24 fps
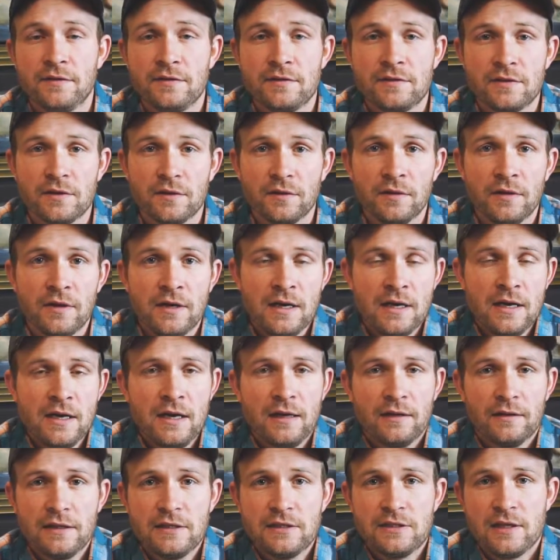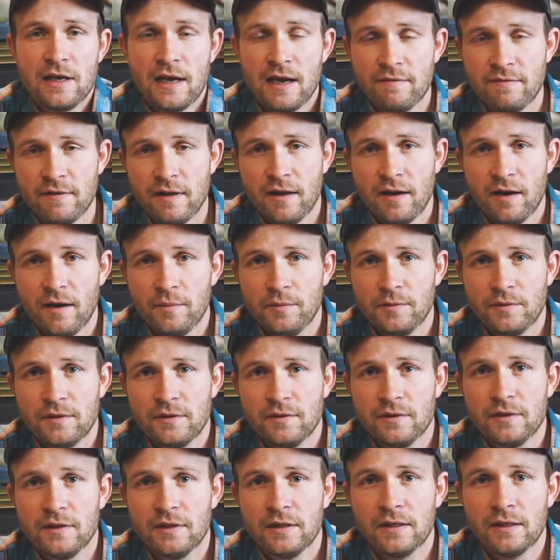so at least you have that
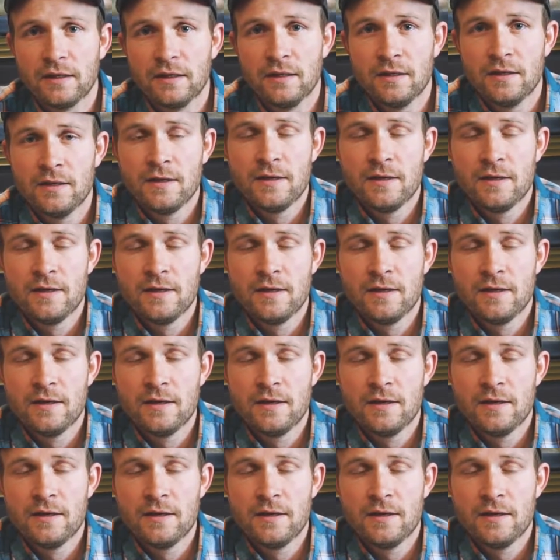opportunity.